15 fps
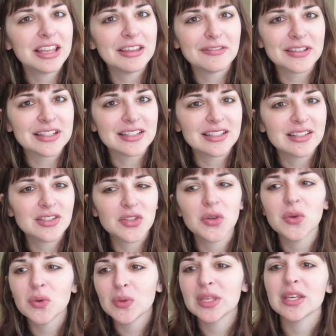even
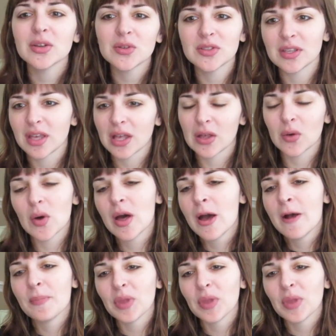two years ago.